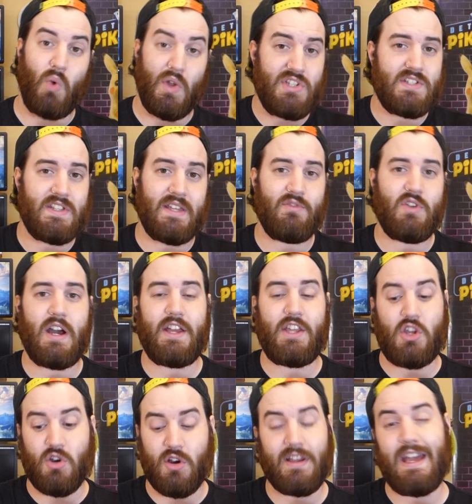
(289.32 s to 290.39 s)
Once they've got
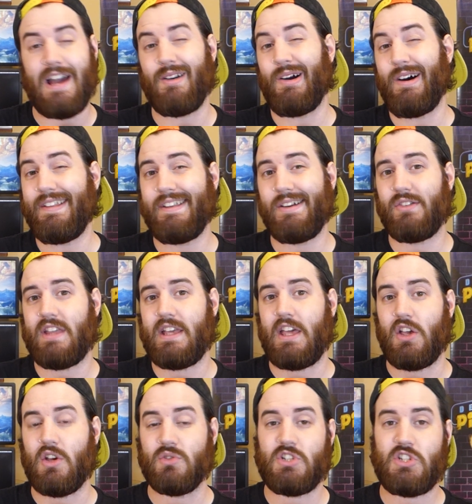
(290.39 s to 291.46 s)
your account on there, they
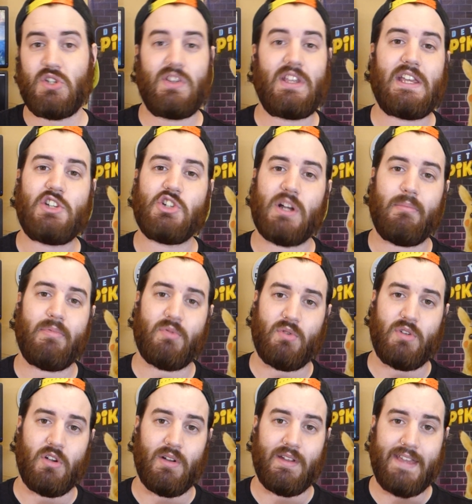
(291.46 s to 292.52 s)
can go to the eShop through
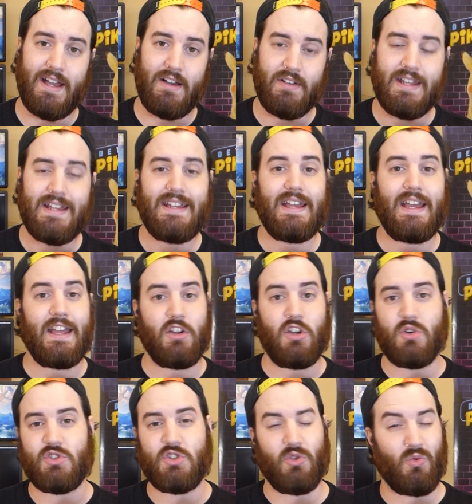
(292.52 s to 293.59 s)
your account and
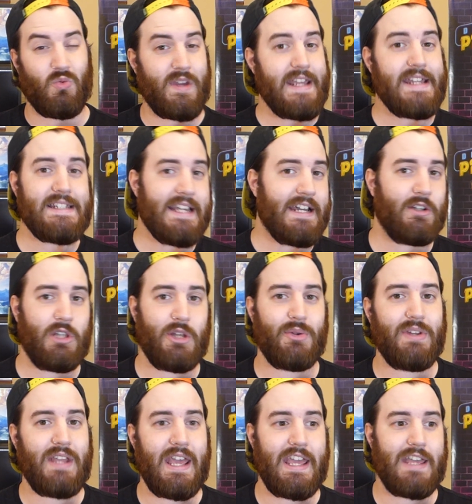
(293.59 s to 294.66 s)
go to
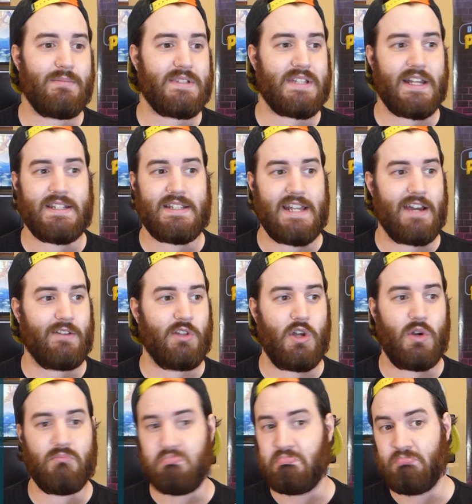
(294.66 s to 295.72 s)
re-download games and
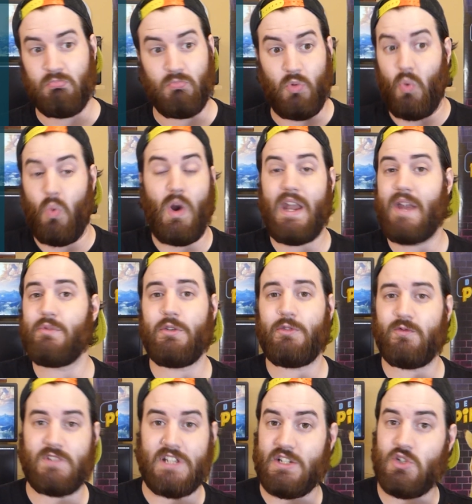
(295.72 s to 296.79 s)
download whatever
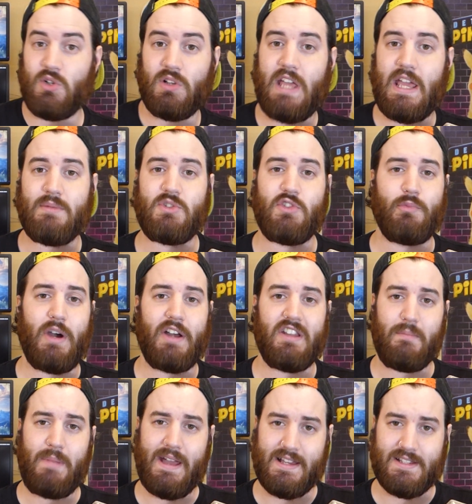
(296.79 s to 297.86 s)
digital games you've bought in
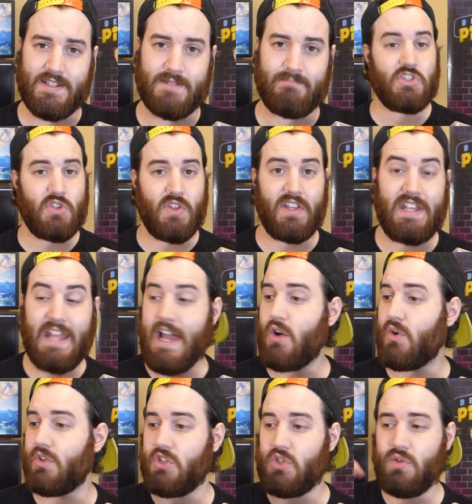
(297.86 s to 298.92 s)
the past. So then
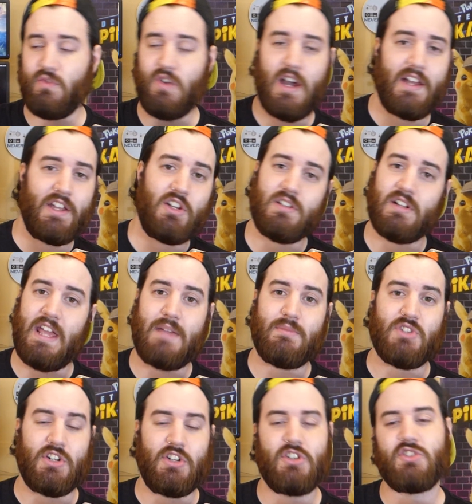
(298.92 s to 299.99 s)
now you've got your
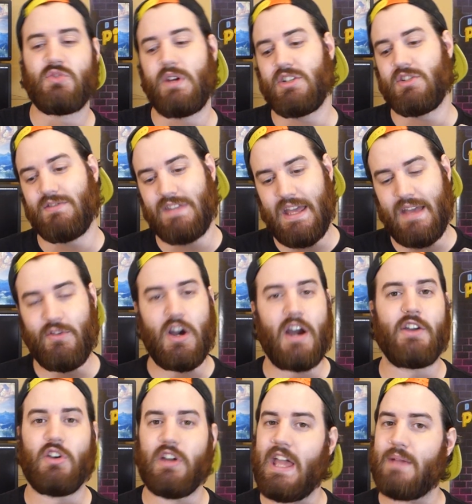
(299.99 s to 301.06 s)
games on your Switch, they've
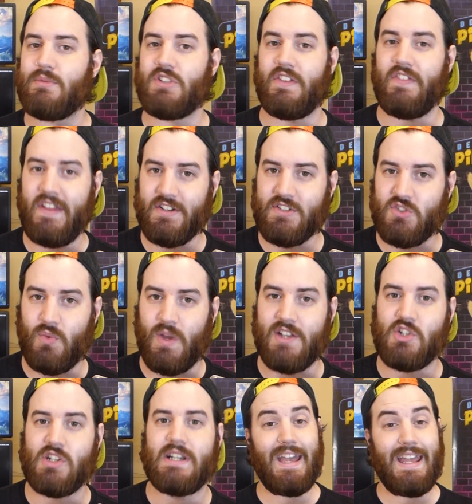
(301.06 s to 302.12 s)
got your games on their
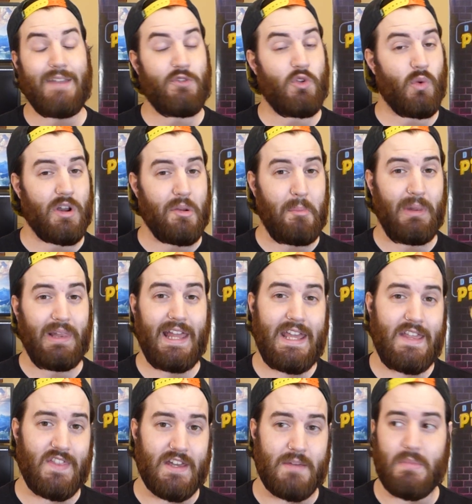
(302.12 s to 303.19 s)
Switch, and if you want to
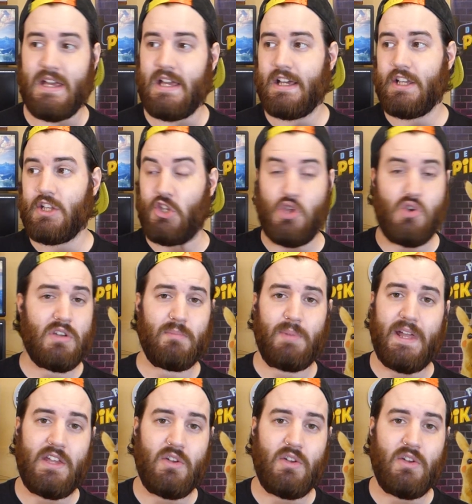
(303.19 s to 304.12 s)
play them, you can play